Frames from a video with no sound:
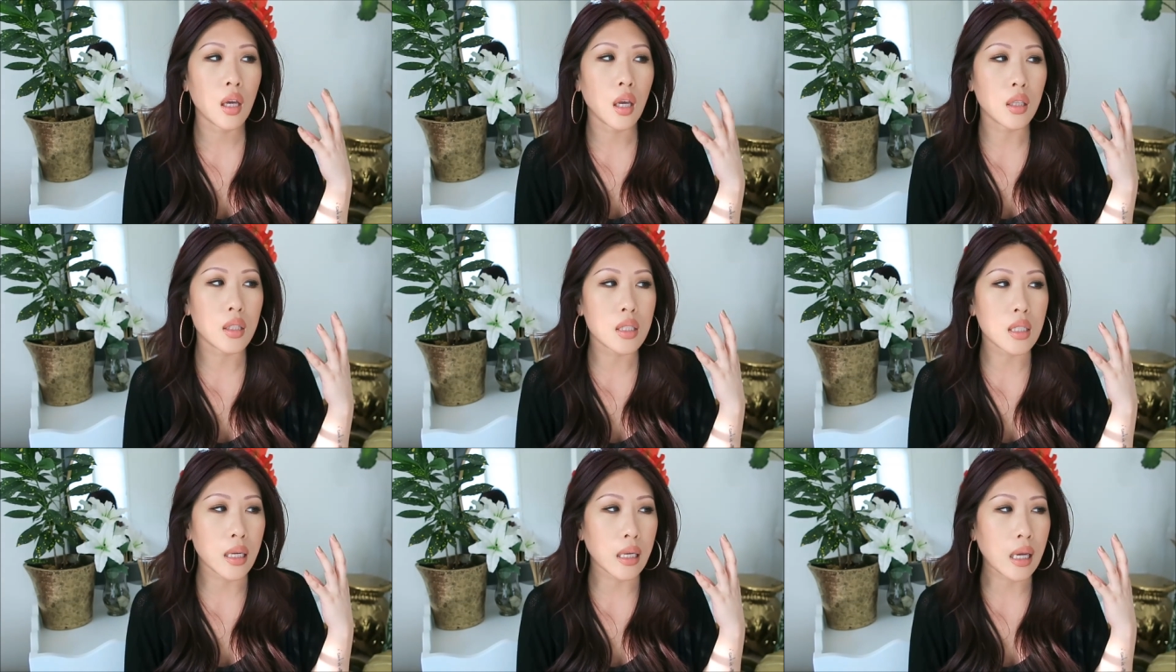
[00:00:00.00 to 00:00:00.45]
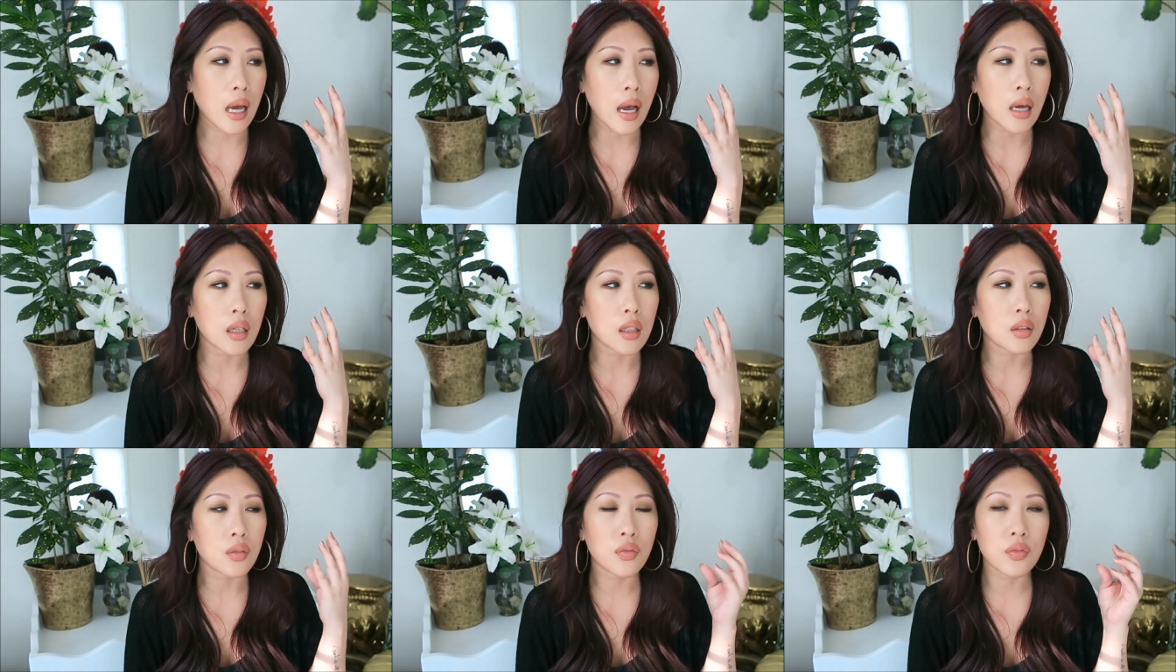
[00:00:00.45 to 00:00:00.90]
It's like
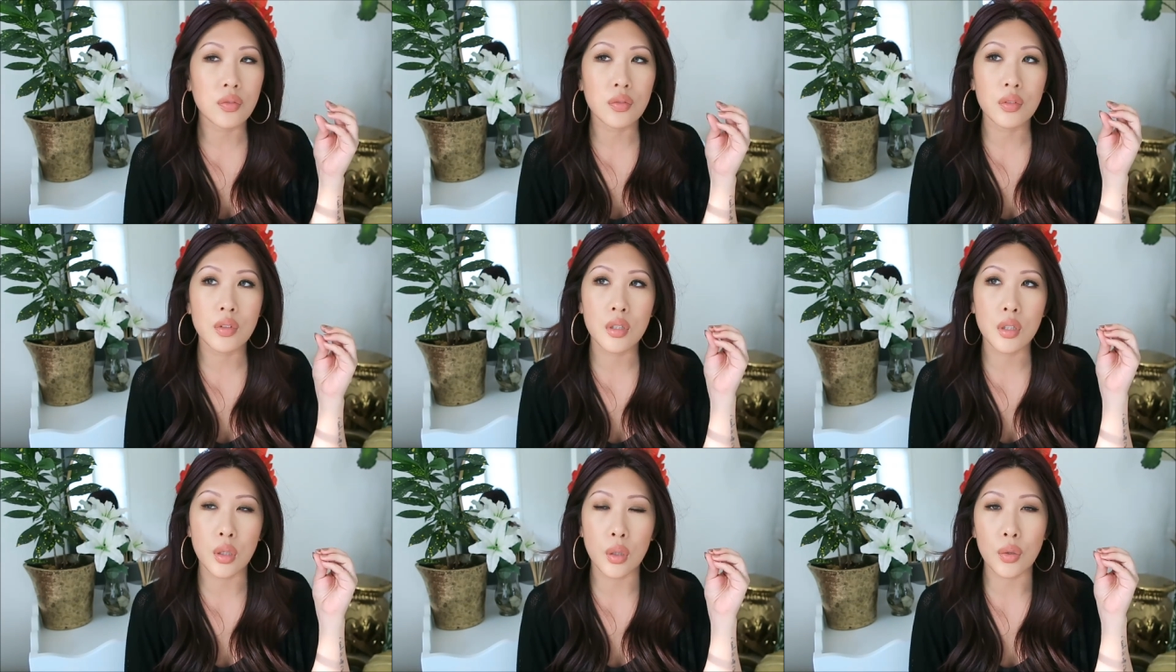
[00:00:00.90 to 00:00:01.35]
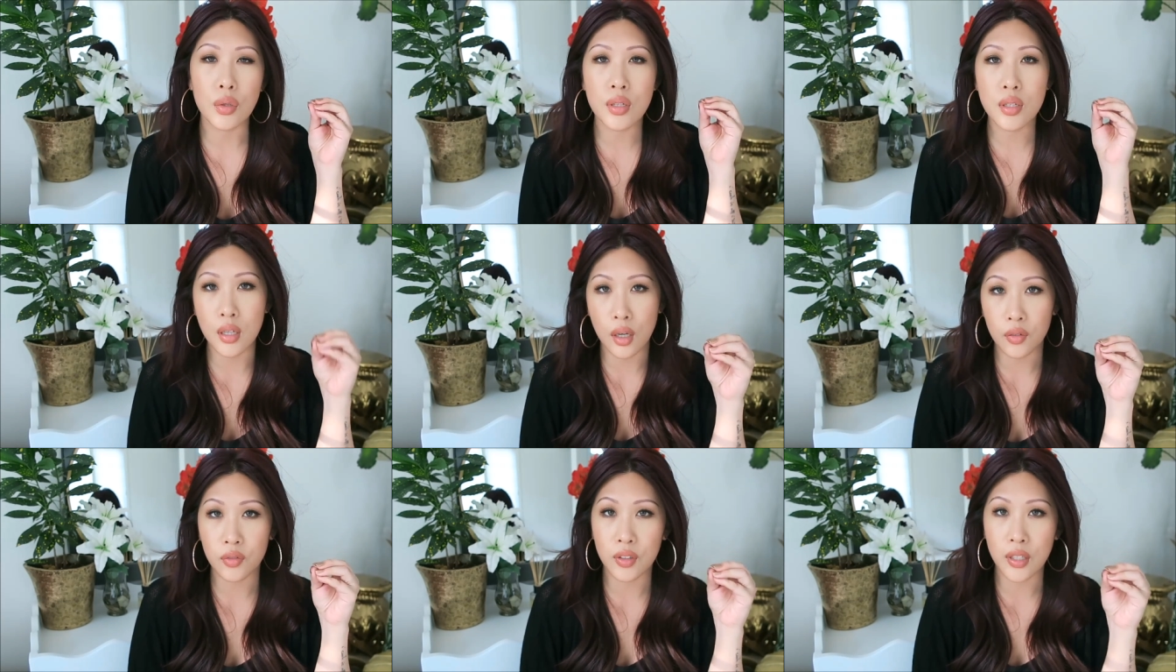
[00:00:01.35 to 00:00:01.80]
kind of you know,
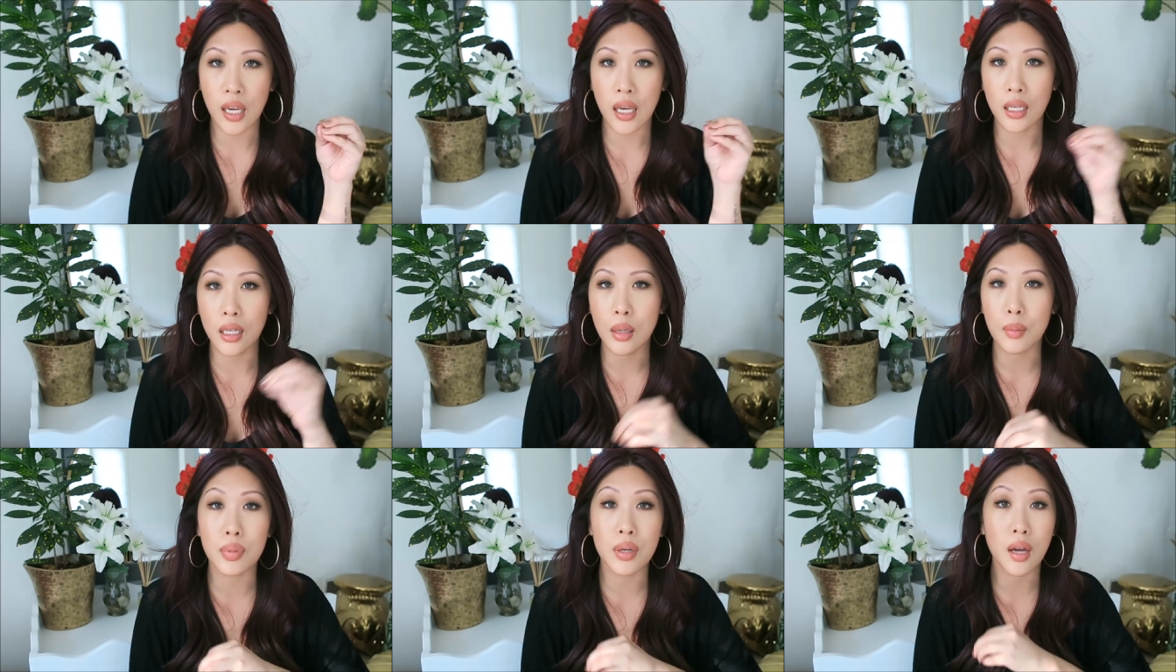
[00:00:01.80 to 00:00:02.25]
suffocating.